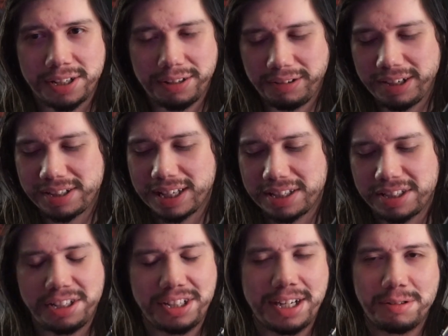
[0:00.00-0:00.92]
At least that's
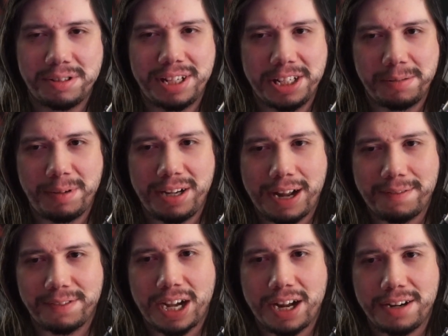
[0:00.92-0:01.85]
the general sentiment
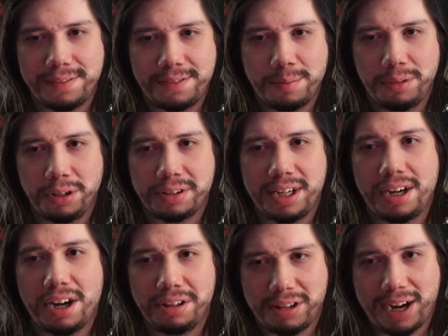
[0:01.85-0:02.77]
I've gotten from
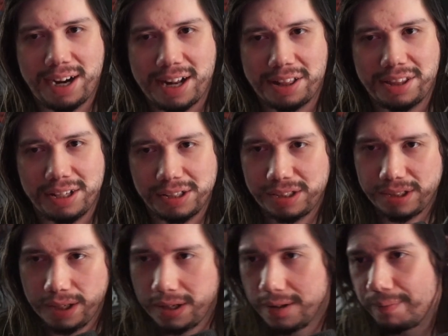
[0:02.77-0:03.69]
looking online at
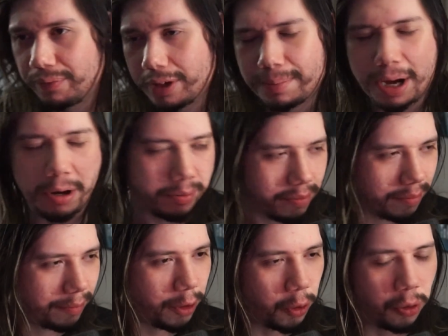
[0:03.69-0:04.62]
this, about
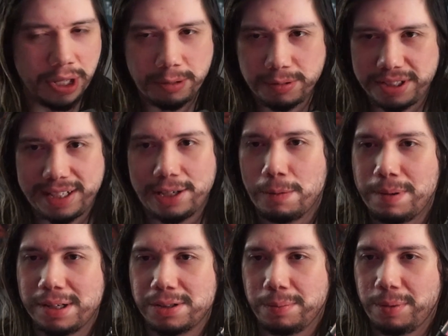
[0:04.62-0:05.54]
dueling with
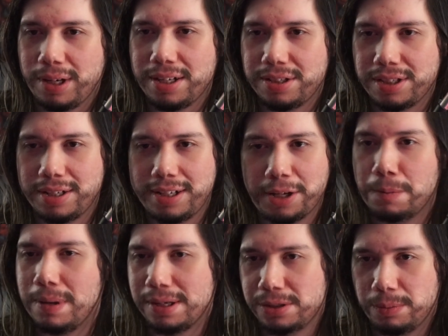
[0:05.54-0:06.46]
Xenopixel blades and
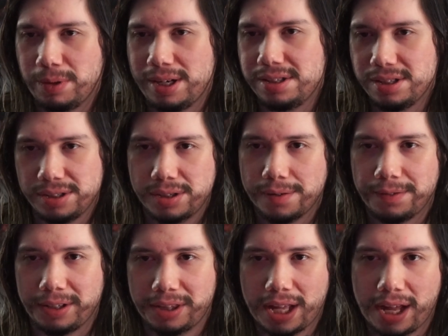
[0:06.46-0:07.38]
Neopixel blades and stuff
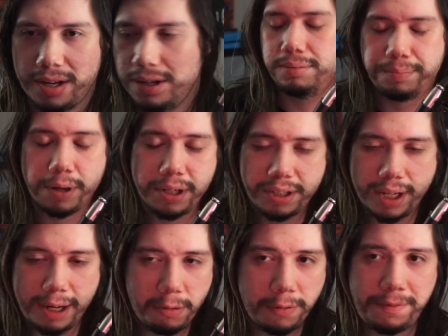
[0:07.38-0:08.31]
like that. But
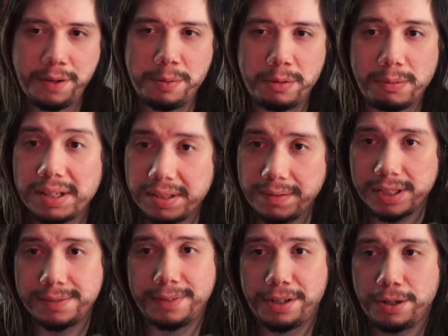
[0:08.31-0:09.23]
I will film the rest of
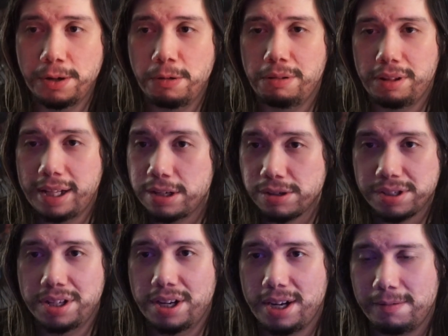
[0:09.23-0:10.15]
this video later
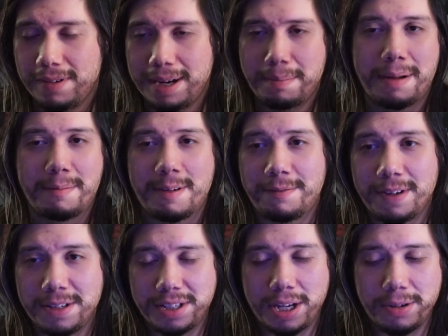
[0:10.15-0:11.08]
tonight when I'm at my
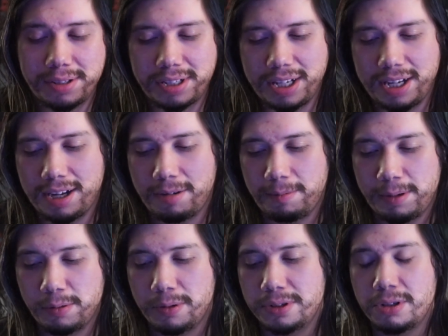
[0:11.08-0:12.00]
friend's house, and
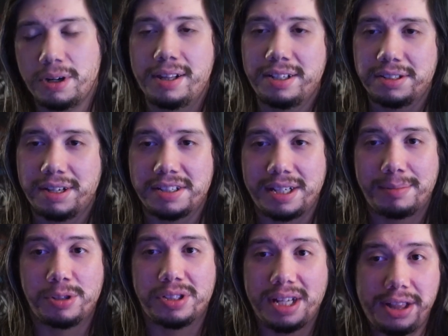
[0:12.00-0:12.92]
we will turn on these
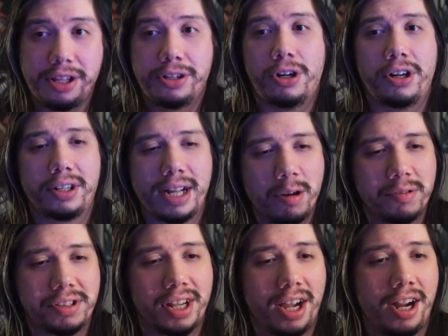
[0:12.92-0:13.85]
lightsabers in the dark
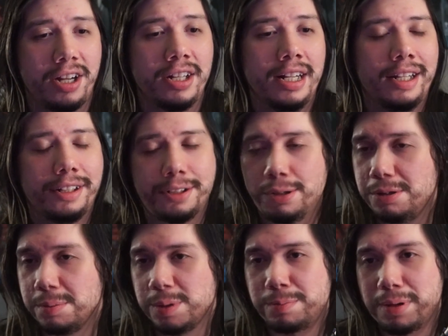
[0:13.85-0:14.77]
outside, do
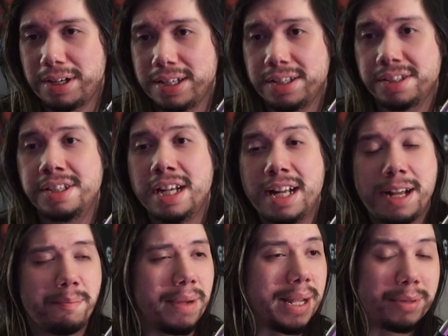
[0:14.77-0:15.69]
some spins,
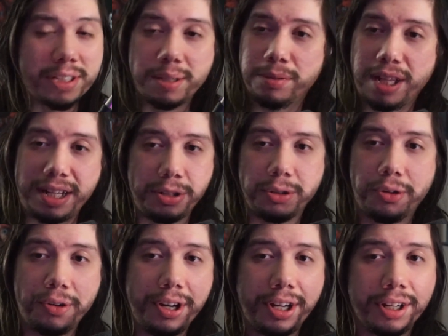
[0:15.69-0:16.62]
maybe some light
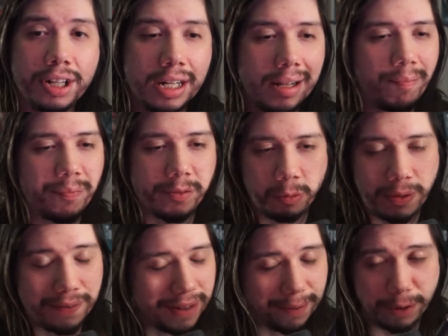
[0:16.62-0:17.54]
dueling.
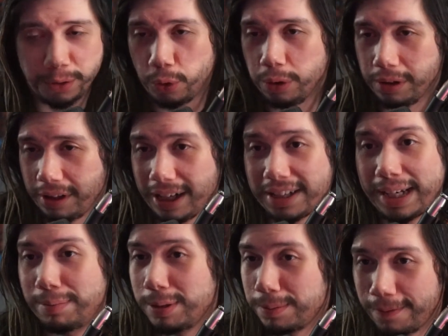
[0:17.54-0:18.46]
We've never dueled with
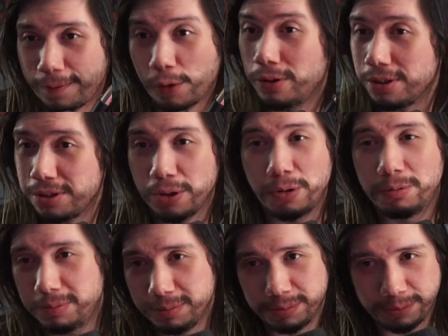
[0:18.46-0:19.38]
lightsabers before, so
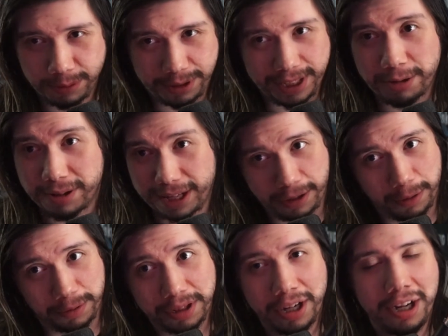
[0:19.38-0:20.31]
we'll see how that
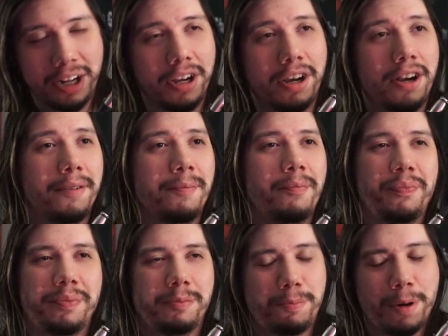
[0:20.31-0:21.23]
goes.
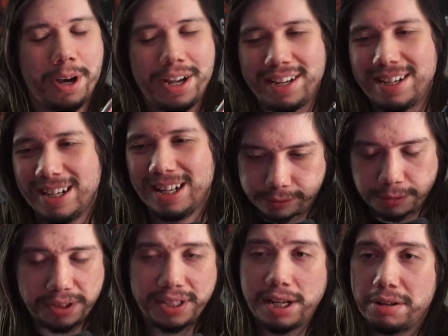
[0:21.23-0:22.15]
But
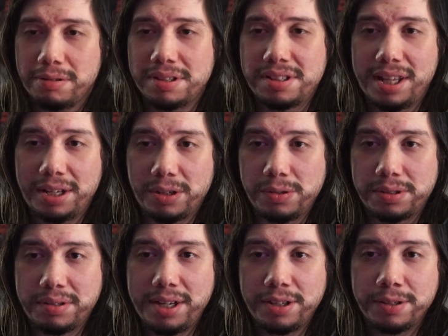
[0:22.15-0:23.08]
we'll see how the rest of that
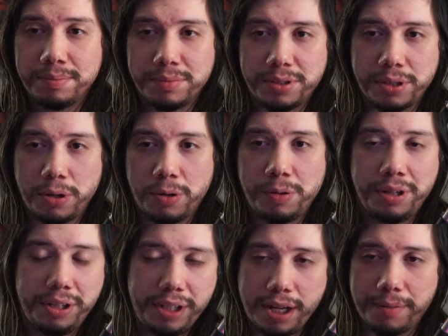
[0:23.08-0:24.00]
goes later. So
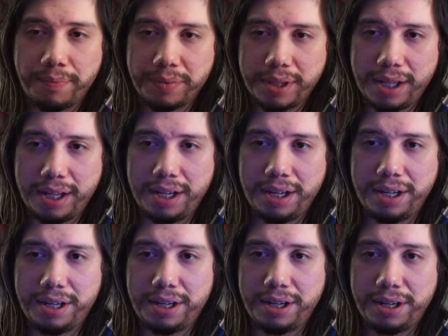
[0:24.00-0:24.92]
yeah,
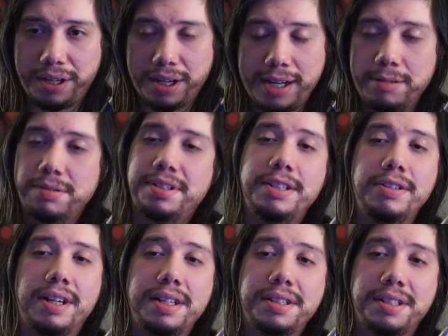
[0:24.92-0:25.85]
and I will see
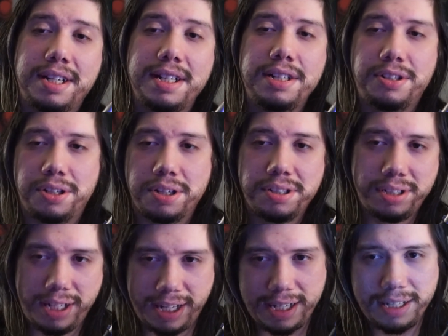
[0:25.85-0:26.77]
you guys in
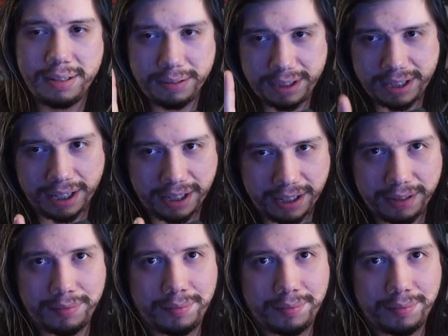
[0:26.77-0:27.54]
just a second.